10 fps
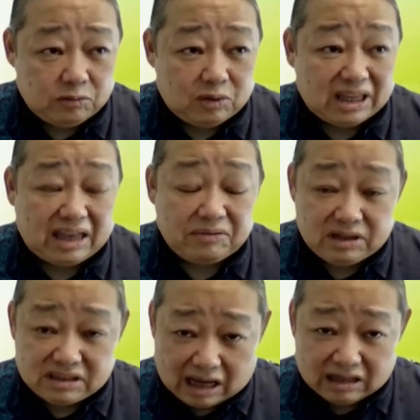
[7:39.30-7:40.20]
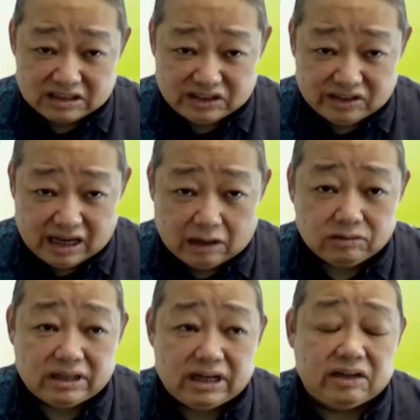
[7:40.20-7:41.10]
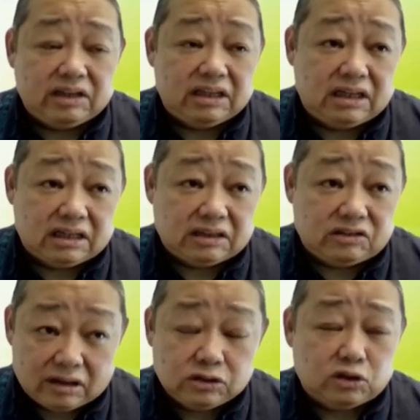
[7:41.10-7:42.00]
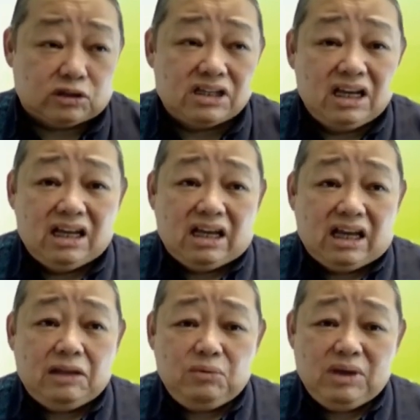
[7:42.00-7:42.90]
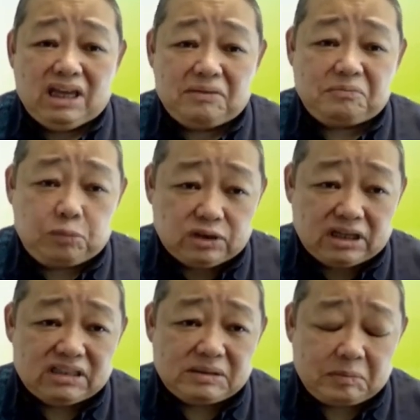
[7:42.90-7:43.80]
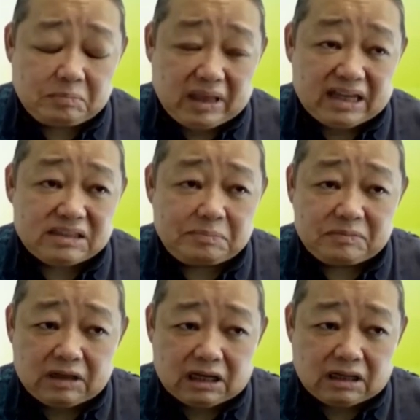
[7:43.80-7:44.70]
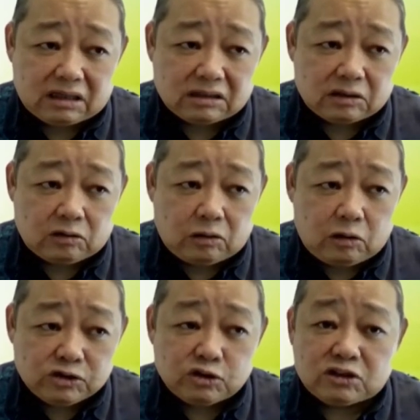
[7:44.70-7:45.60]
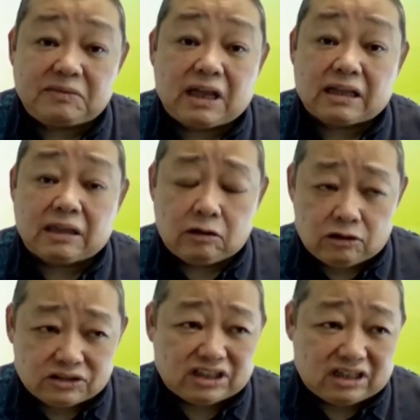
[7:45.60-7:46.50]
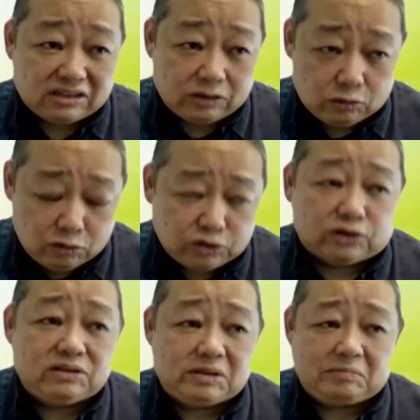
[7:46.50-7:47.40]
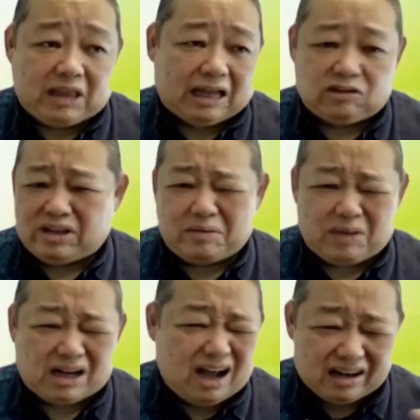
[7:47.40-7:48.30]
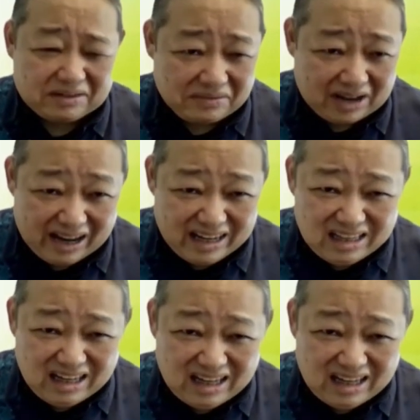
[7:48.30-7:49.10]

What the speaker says: whatever is actually out there in the drugstores. And we have put in place all sorts of technological solutions, lalo na yung mga RFID,